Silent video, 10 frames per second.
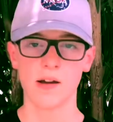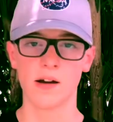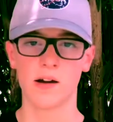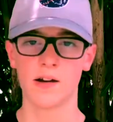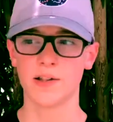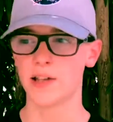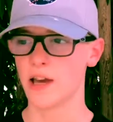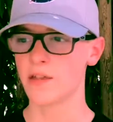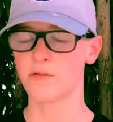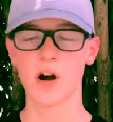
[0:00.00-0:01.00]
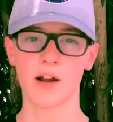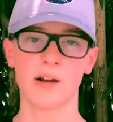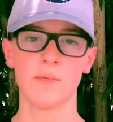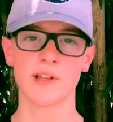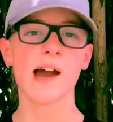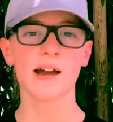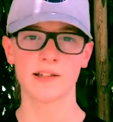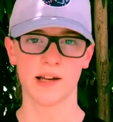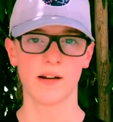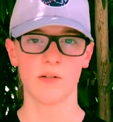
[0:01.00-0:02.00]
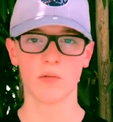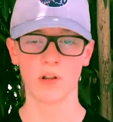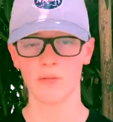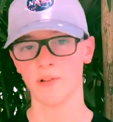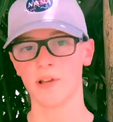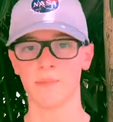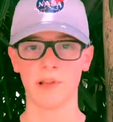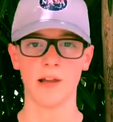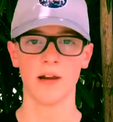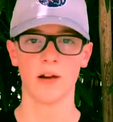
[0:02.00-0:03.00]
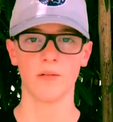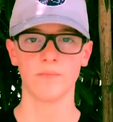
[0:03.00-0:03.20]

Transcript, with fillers: uh, see how the rocket was acting while it was up in the air.